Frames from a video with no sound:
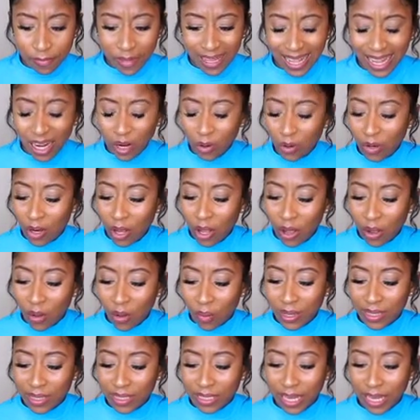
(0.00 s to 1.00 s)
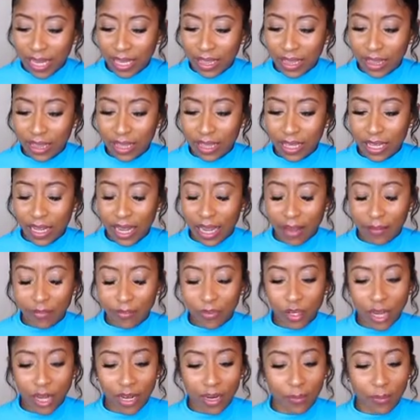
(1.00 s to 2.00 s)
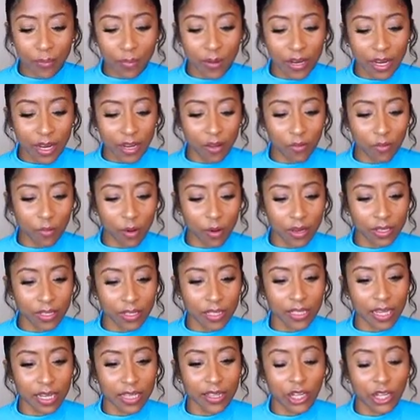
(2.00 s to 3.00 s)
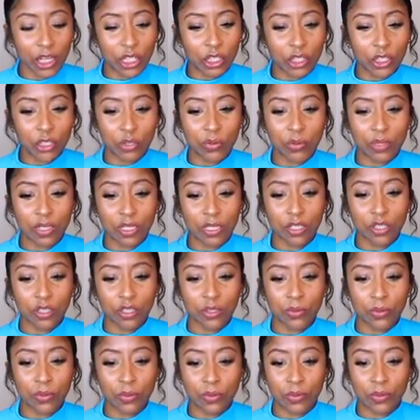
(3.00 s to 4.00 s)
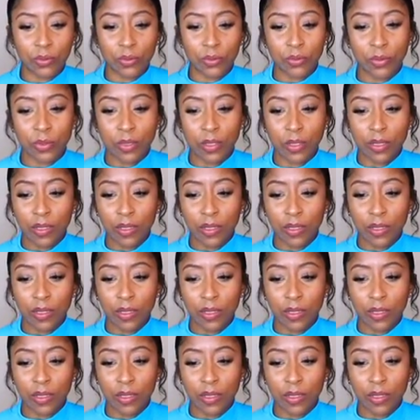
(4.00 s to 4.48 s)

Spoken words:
I don't know. It's like, I'm trying to put it in words. It's like they're used to